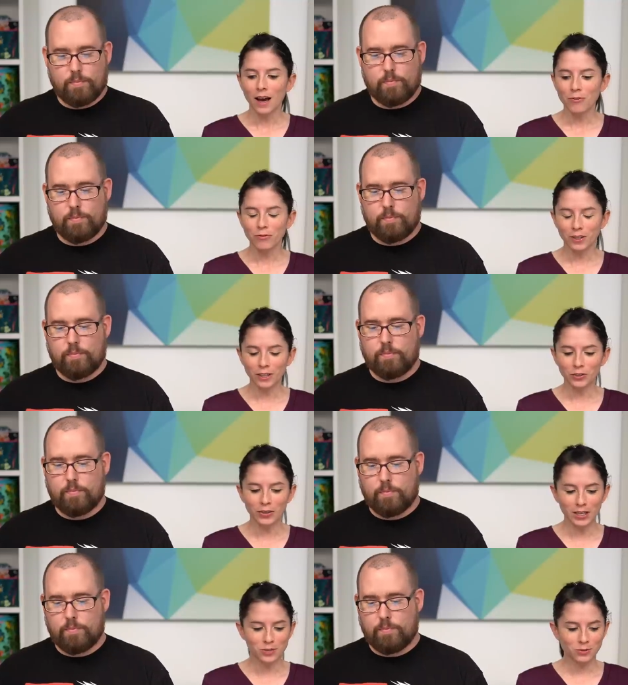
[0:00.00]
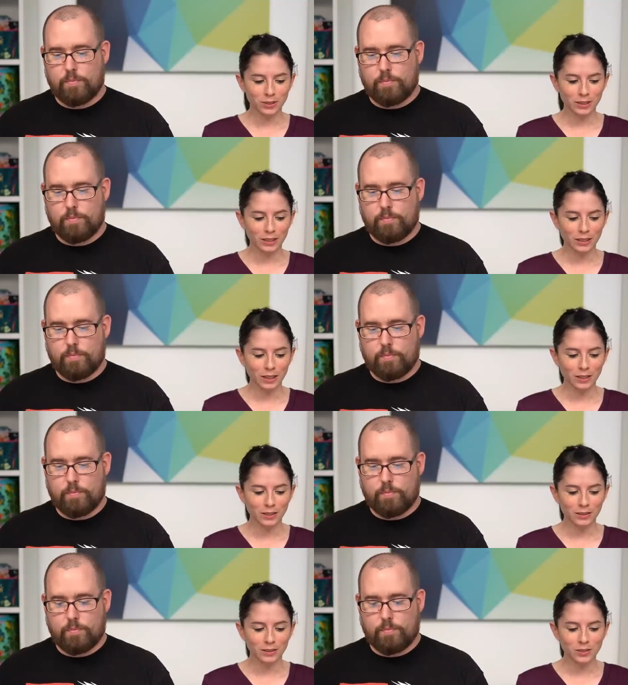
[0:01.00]
Speaker 1: feel like you guys really,
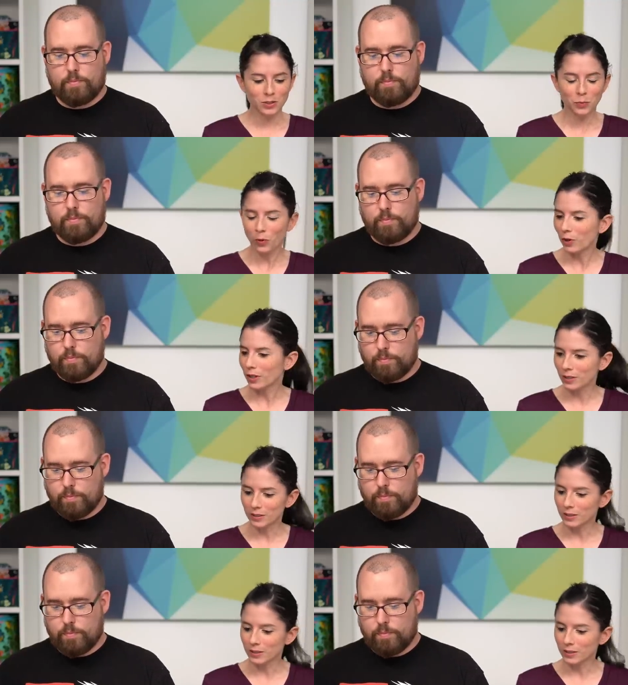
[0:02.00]
the support